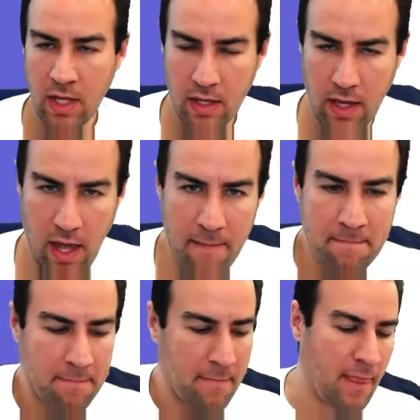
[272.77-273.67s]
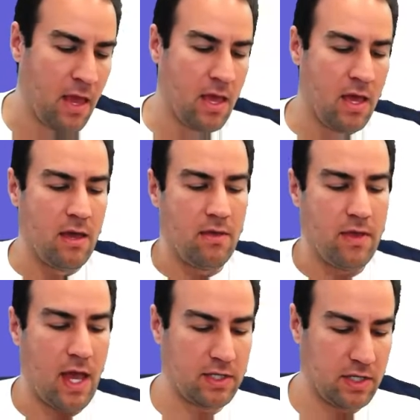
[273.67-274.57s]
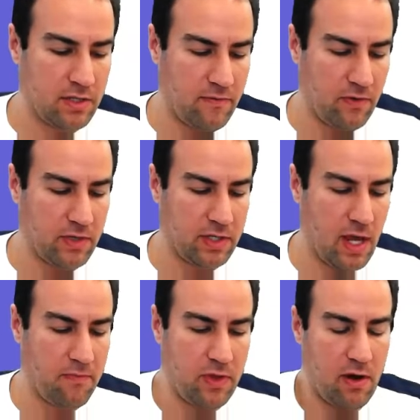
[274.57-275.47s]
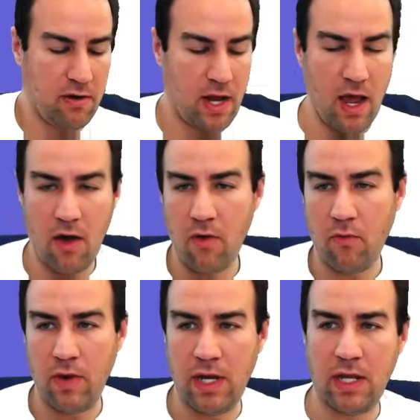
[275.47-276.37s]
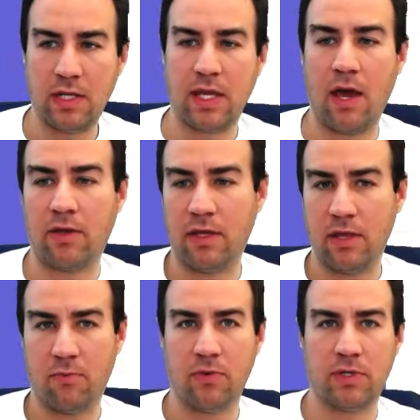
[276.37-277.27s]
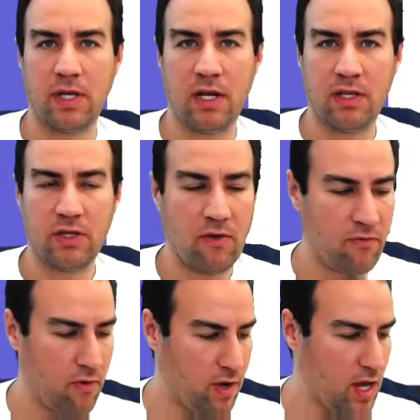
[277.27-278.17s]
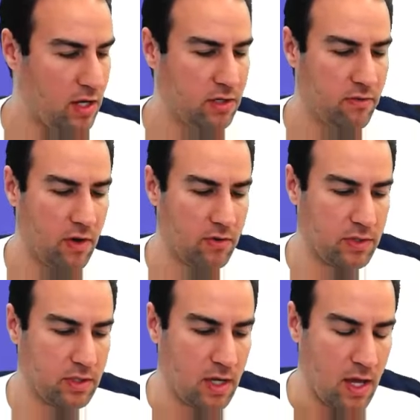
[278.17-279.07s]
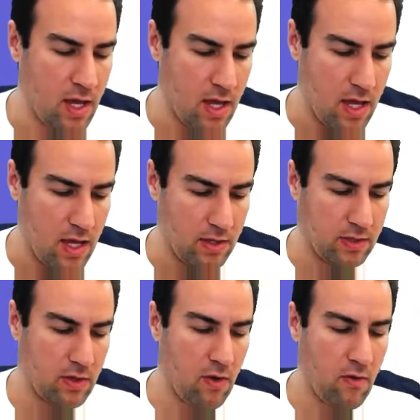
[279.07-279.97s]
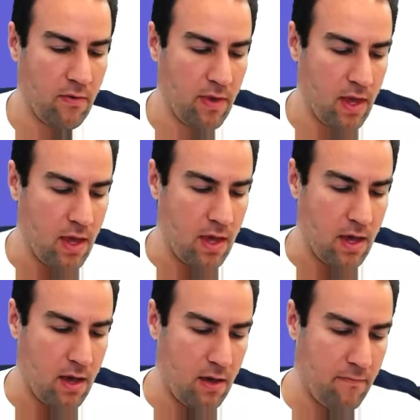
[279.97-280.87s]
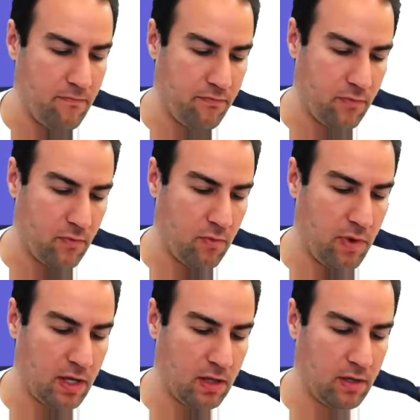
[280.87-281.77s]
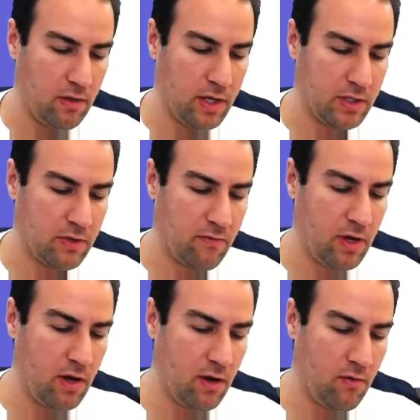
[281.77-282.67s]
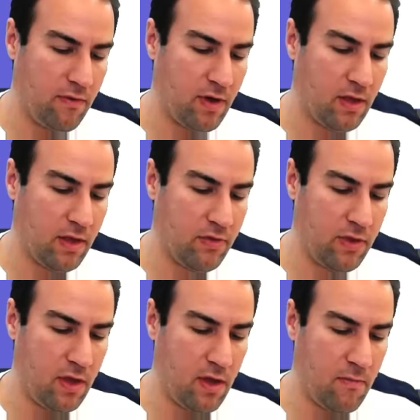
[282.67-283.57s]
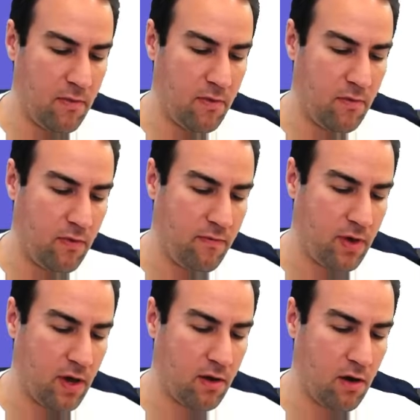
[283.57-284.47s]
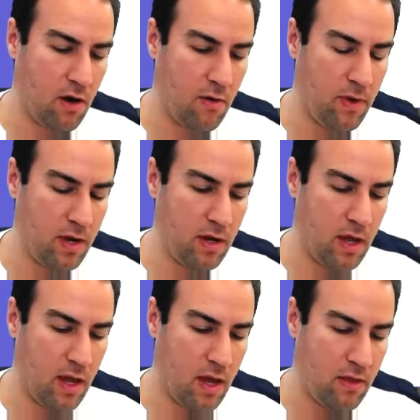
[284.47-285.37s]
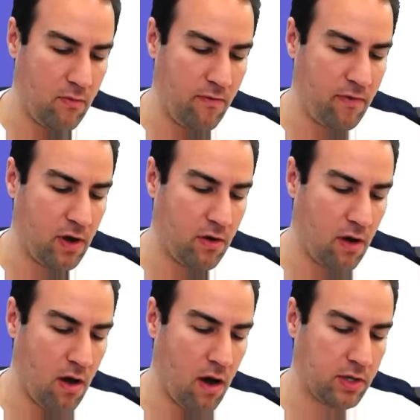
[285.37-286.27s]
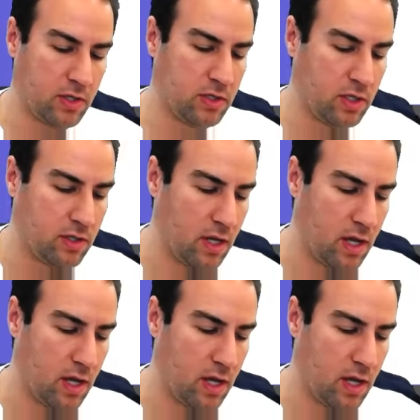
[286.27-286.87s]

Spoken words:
Okay, that's just the first step there. Now we need to calculate the percentage for each of those. And so we'll make a little list over here. We've got lithium, we've got carbon, and then we've got our oxygen.